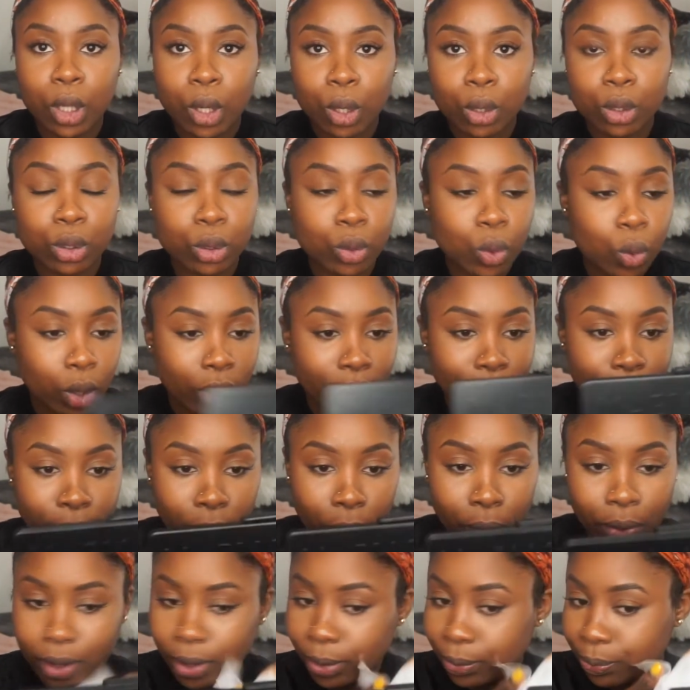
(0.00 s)
go to school in
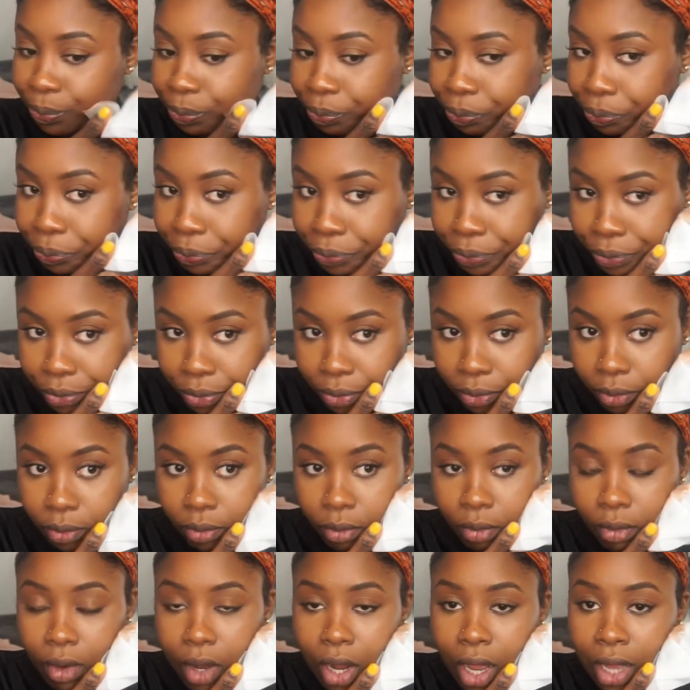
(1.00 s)
Florida.
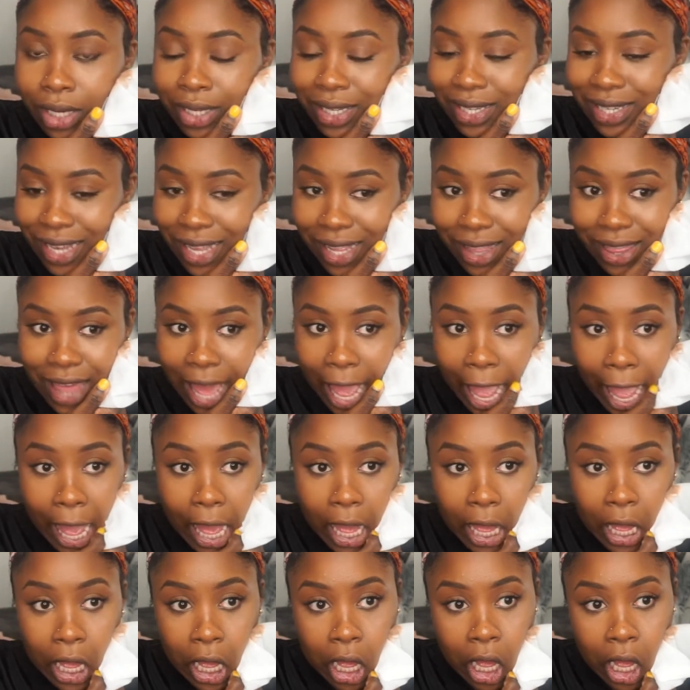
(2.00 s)
Did that.